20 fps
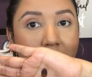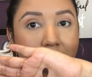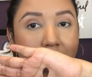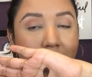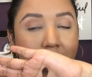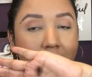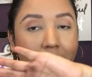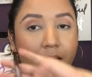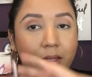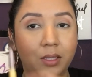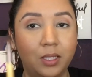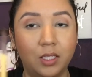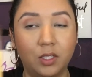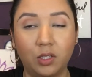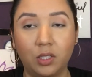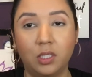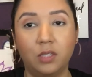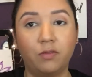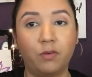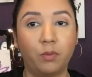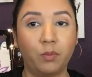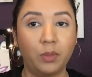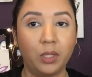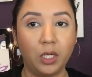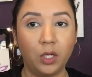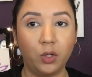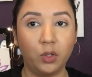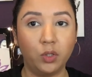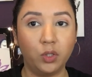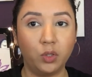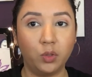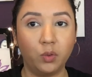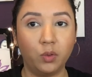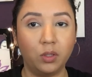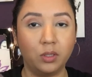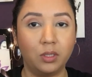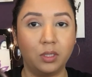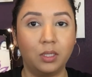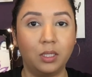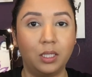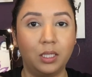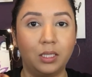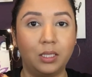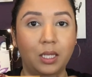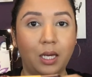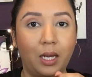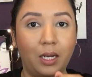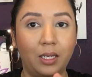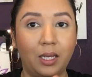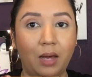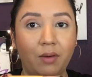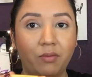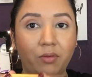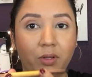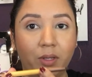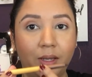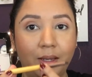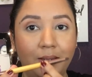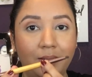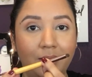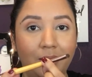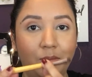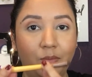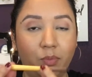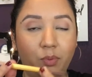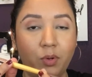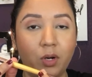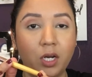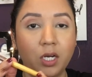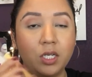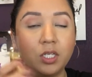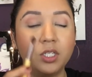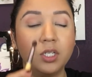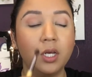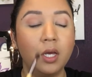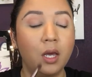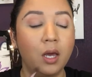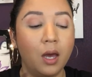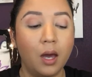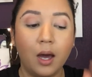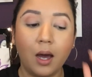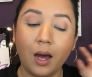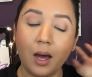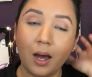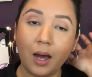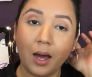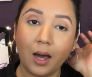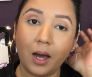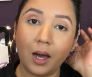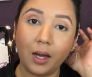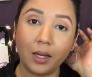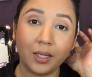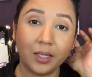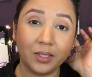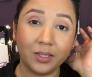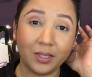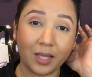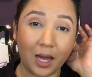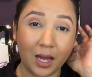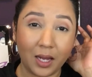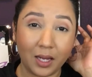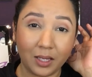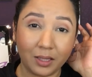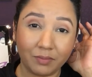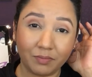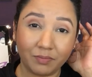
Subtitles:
and this is from Eco Tools, and it's that double-ended brush because I